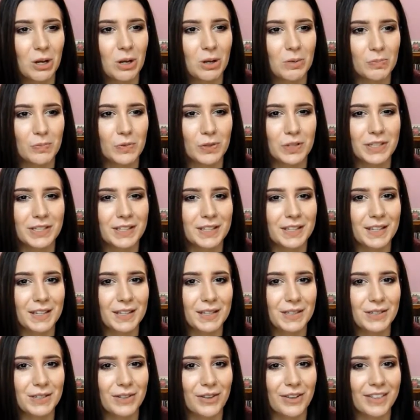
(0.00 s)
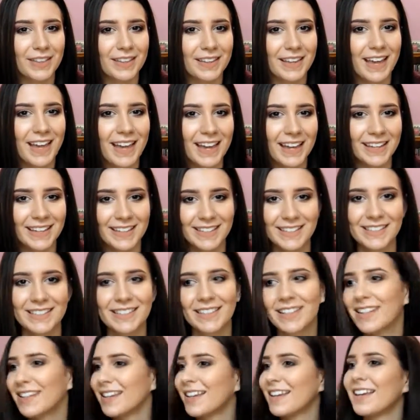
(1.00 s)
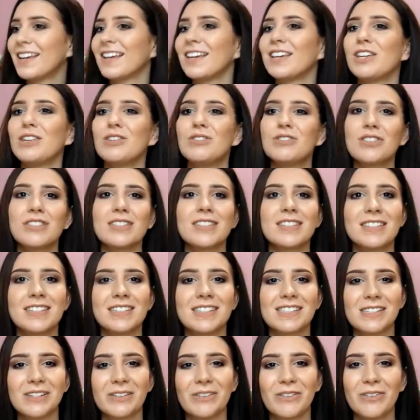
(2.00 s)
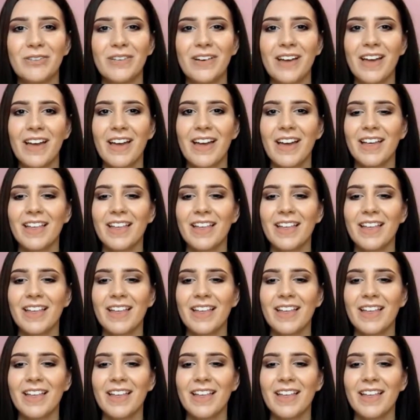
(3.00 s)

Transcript: Obviously that's not the case you should still